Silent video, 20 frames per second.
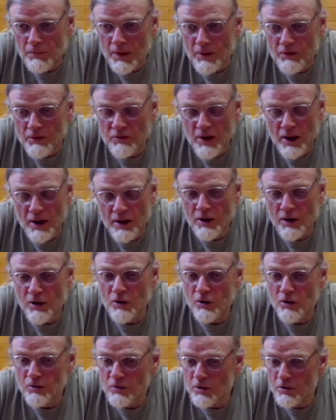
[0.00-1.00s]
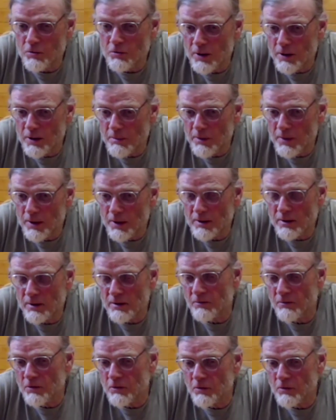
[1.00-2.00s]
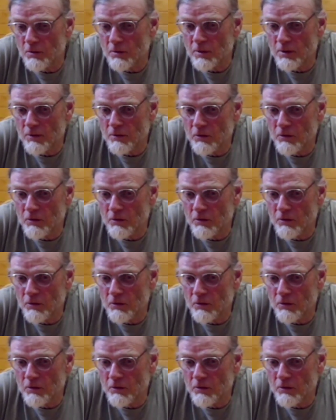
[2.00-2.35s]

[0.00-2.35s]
that's not going to hurt the tree a bit if you